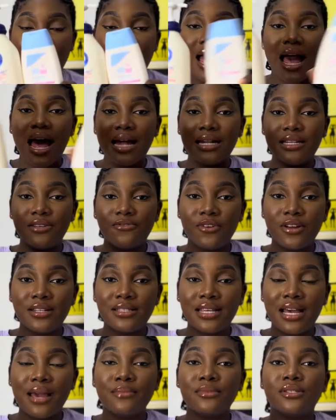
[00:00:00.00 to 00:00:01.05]
at different
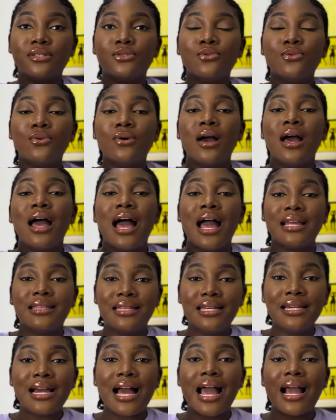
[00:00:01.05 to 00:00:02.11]
times, so I
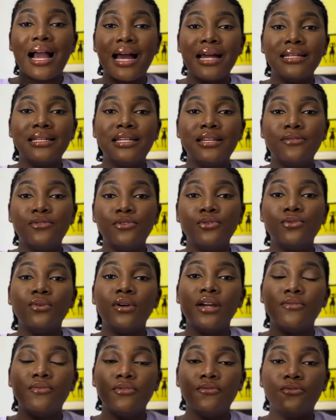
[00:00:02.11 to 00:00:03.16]
think I can give you a
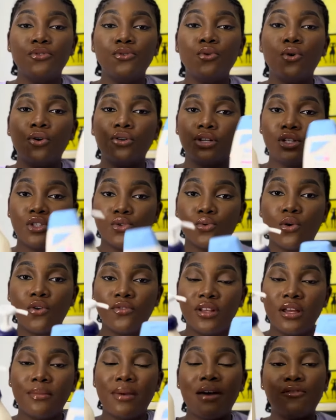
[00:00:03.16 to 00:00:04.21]
review on the two of
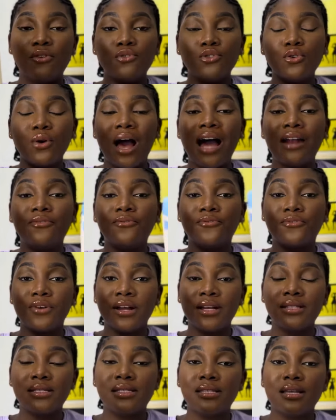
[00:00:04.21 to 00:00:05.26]
them. I've also had
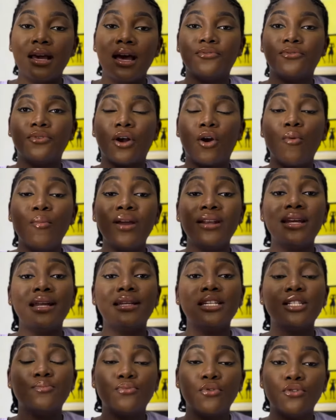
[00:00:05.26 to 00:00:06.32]
friends recommended these
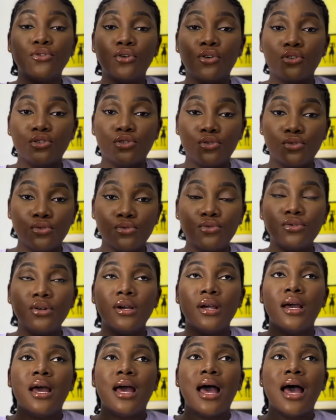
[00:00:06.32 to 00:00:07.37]
products too,
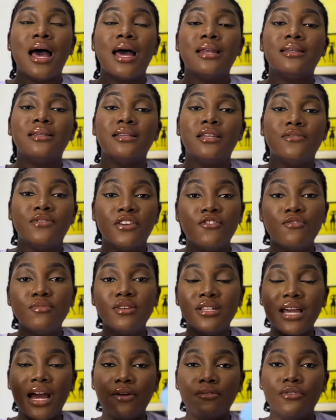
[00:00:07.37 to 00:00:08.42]
and they've given me
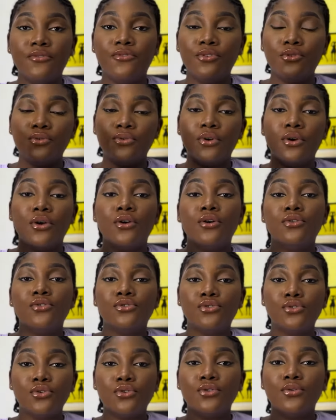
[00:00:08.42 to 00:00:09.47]
their review.
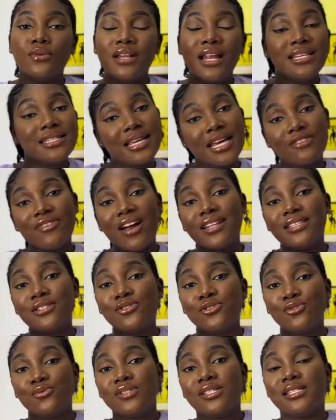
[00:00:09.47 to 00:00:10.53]
So let's get right into it.